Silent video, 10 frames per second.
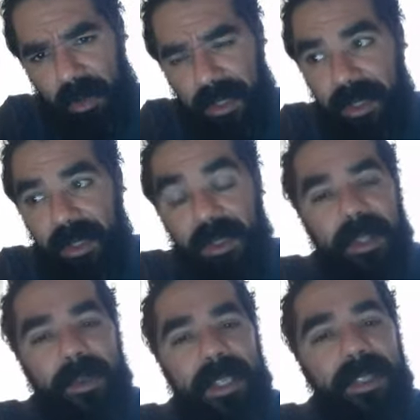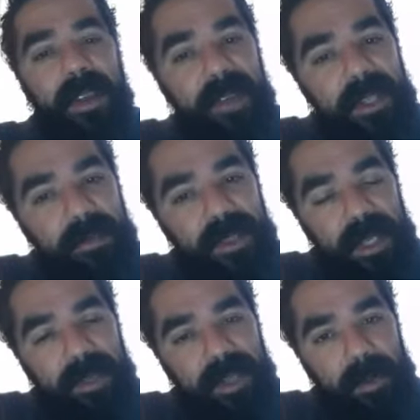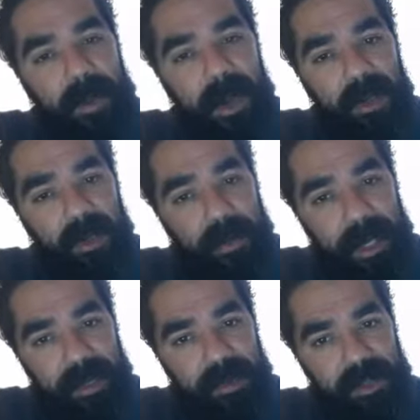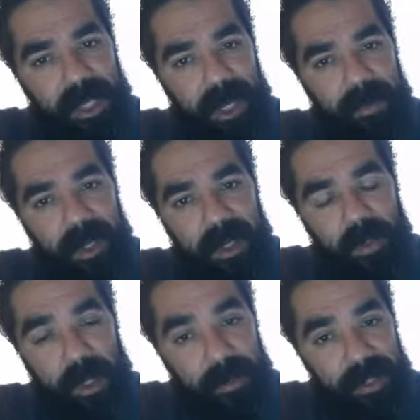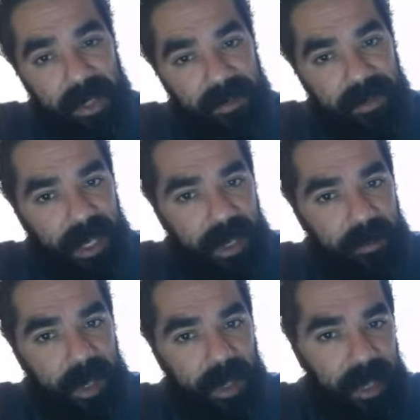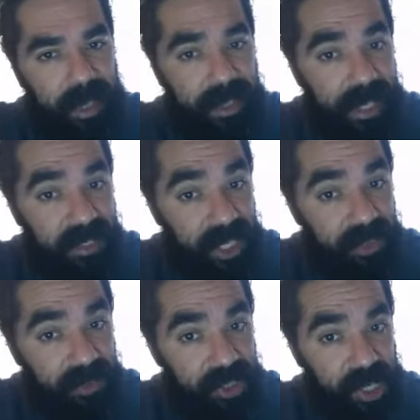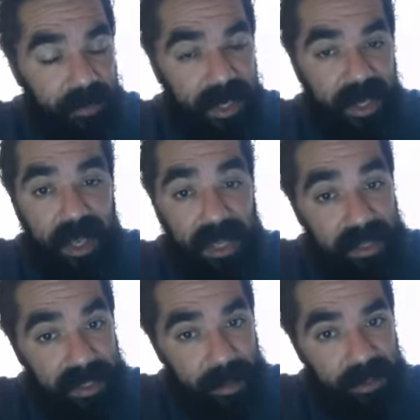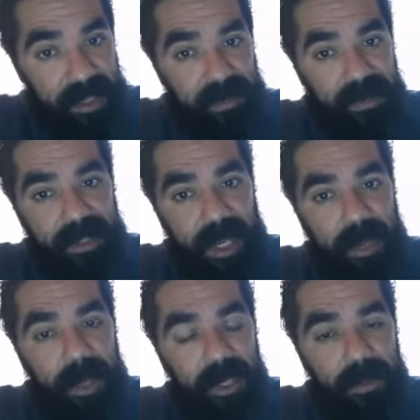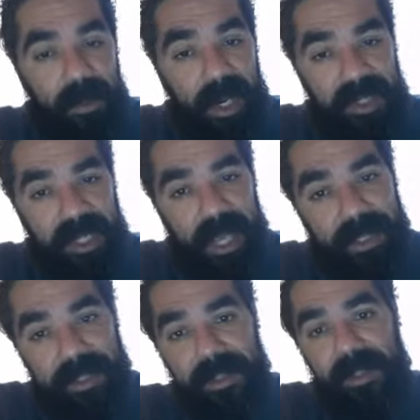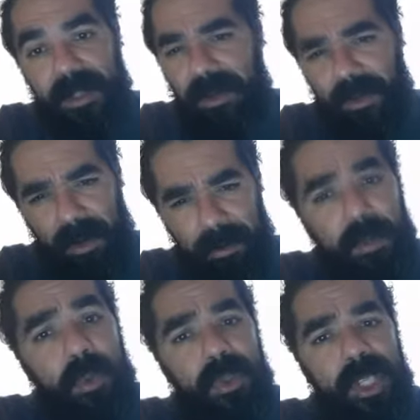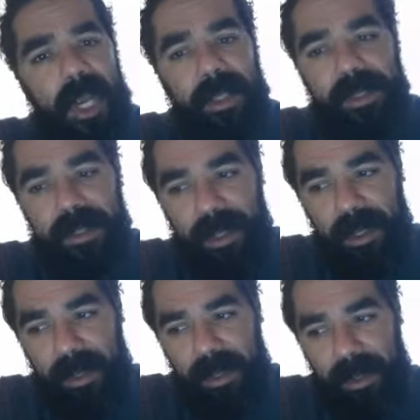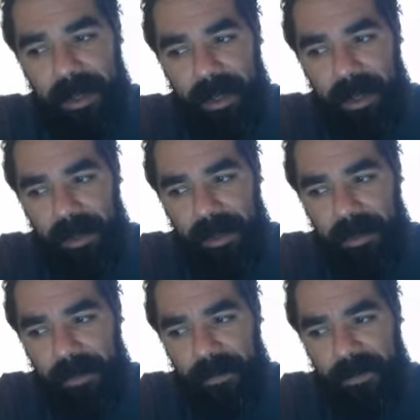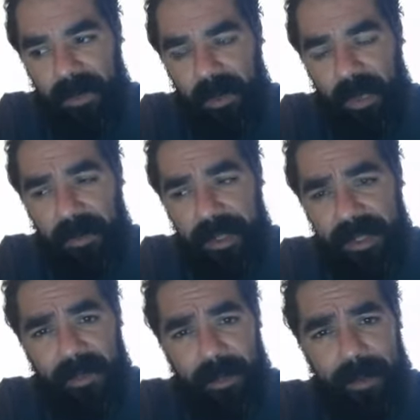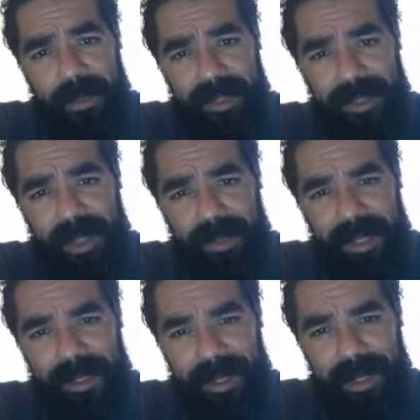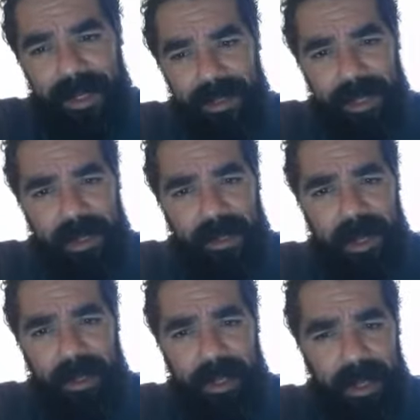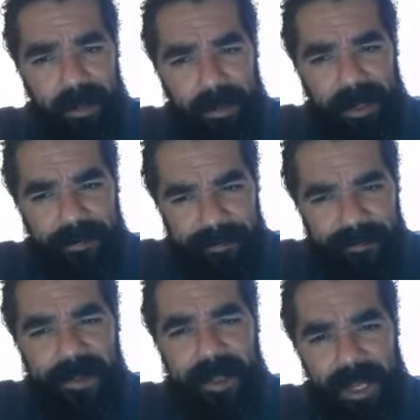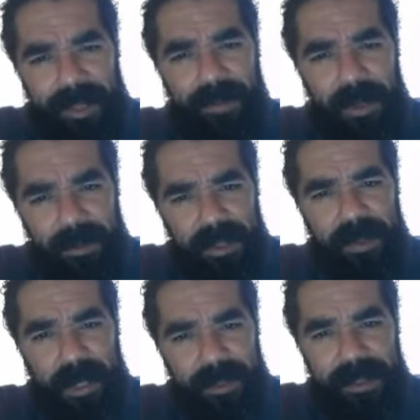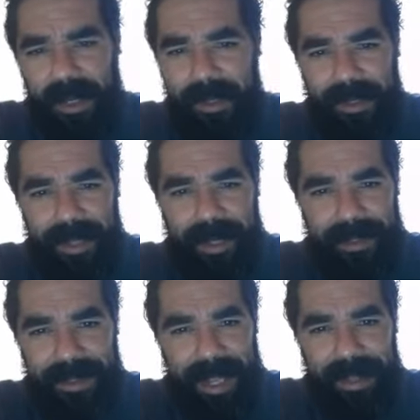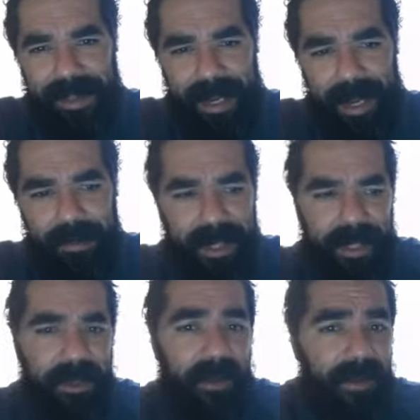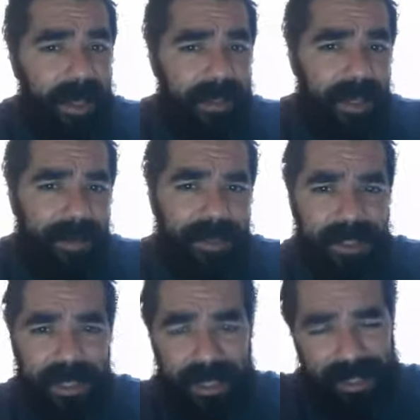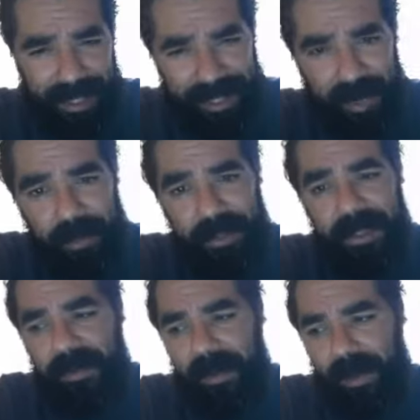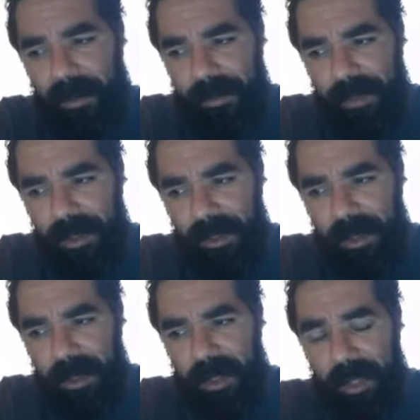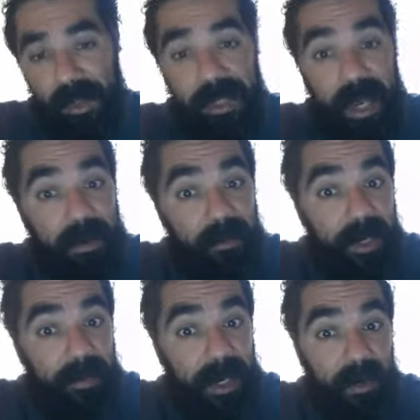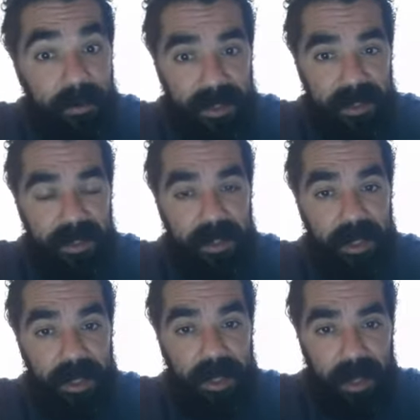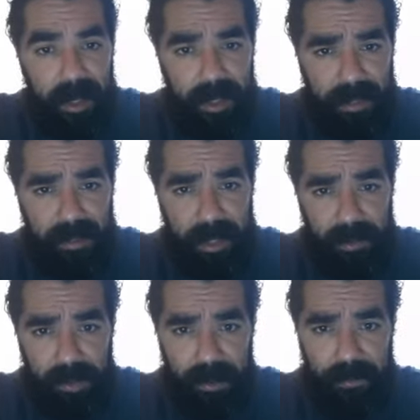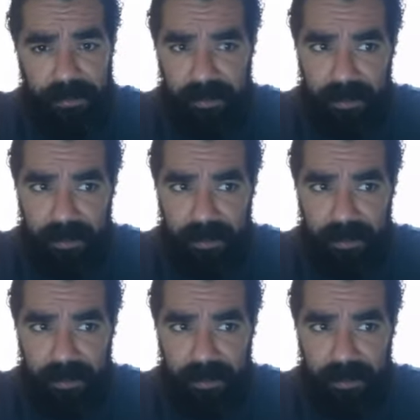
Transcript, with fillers: Was it? No, they would say 70% of your time on your main job, 20% of your time on a tangential job, and then 10% of your time on your Project X's, your, your moonshots. And um, when I read stuff about business, I'm like, that's how cocky I am. I'm like, yeah, that's pretty much what I would say. It's like, it's not that I'm taking their advice, I'm just thinking that's how I would solve the problem too. So now I'm running my own business. That's what I'm doing.